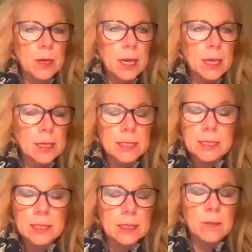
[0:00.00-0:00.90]
And it's
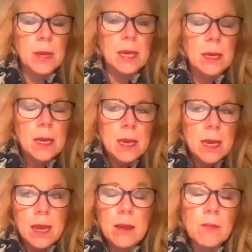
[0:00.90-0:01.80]
just going to make
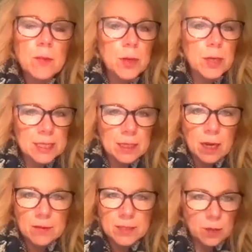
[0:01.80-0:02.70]
everybody's
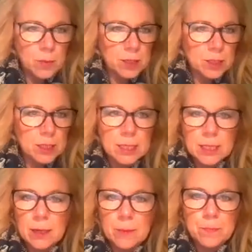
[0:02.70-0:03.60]
life so much
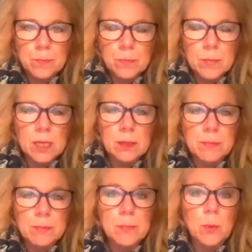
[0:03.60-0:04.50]
easier
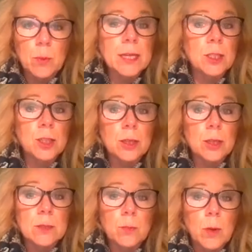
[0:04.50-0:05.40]
because people get to
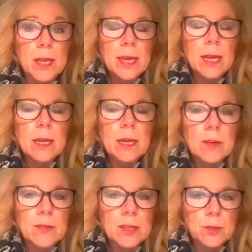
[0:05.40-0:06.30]
choose where their
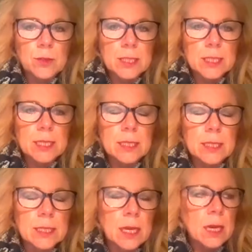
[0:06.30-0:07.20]
level of interest
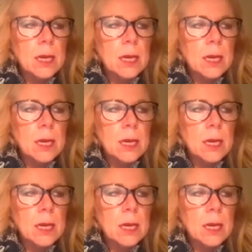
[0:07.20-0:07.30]
is.